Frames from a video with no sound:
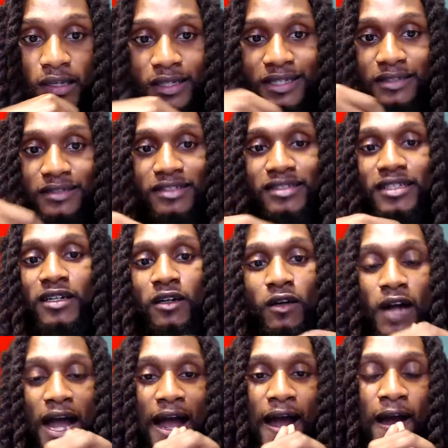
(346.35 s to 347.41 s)
Consider
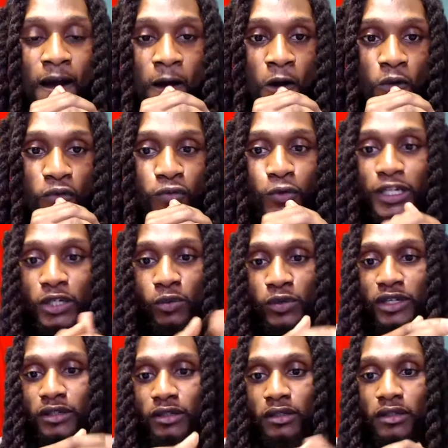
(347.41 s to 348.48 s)
how
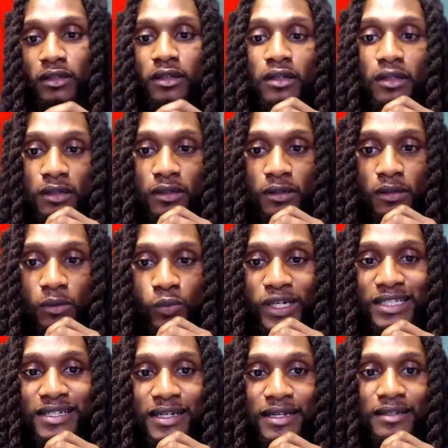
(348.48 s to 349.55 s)
frequent
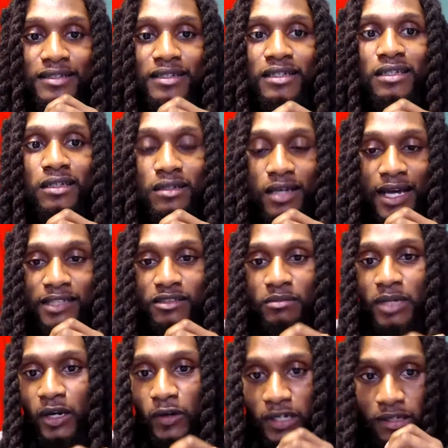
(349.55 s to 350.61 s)
we tend to eat as
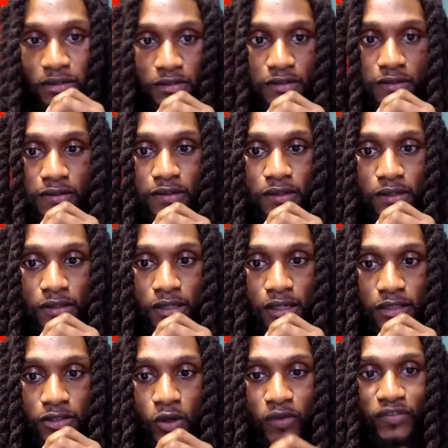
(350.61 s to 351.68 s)
Americans.
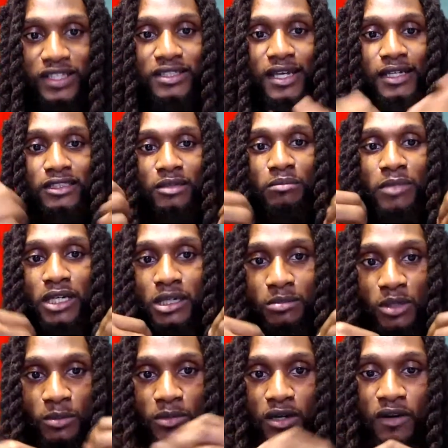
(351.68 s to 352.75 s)
So if it takes a
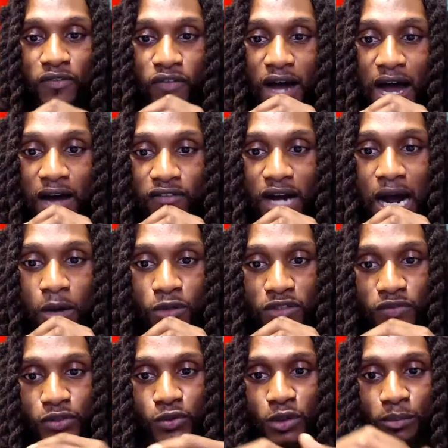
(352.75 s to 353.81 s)
minimum of 5 hours
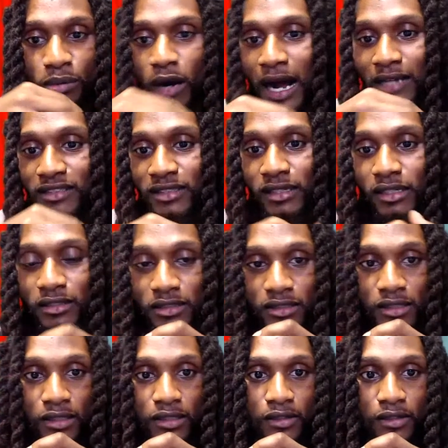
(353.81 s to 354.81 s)
for you to process